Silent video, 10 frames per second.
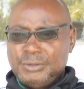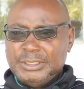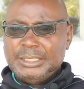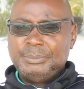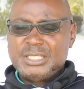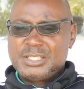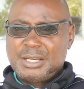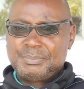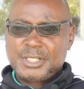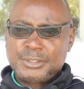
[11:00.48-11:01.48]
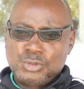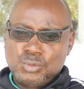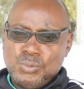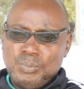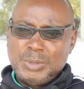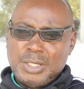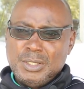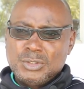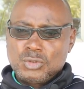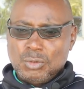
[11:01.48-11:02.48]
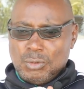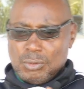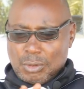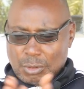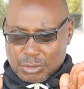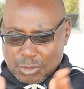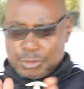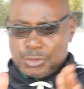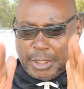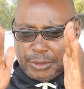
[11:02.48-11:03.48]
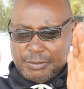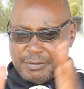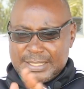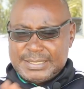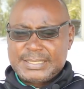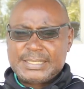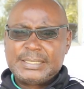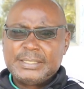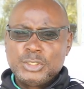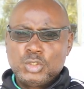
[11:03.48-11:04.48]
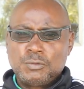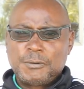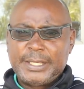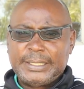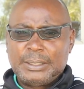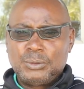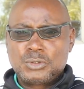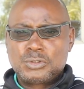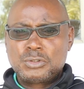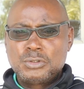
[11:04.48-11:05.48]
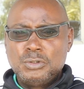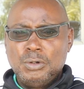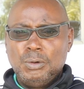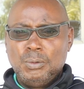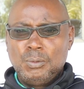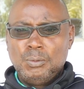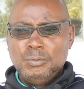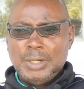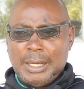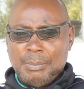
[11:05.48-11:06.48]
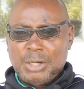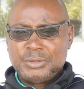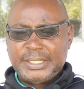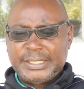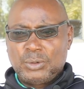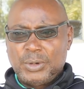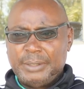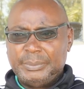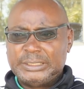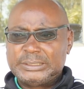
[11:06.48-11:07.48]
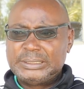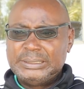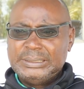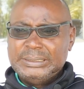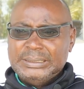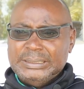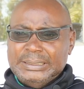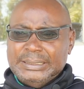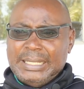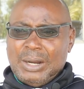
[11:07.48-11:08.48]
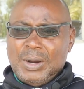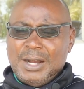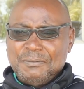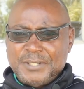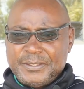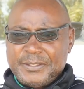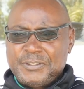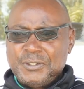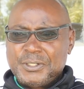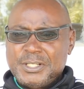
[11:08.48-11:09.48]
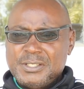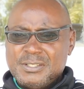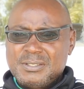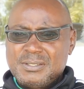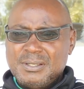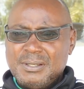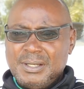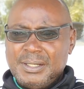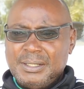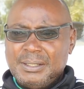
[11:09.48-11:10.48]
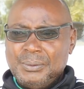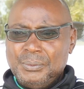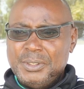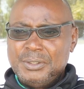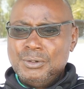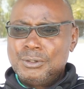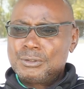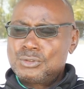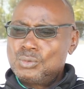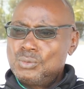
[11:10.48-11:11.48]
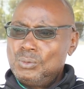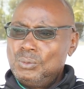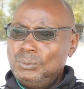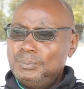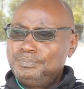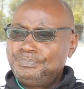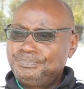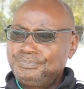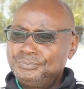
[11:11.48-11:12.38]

on them in chapter 2. So consult your university to find out about the requirement. Now, after the theories, we go to